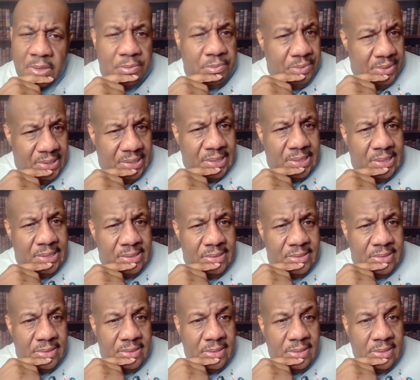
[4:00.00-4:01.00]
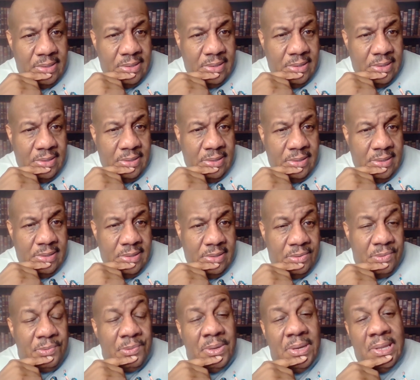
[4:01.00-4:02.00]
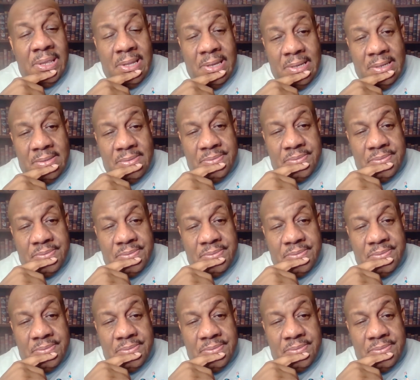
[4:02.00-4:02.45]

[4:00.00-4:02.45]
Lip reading: Really? Really?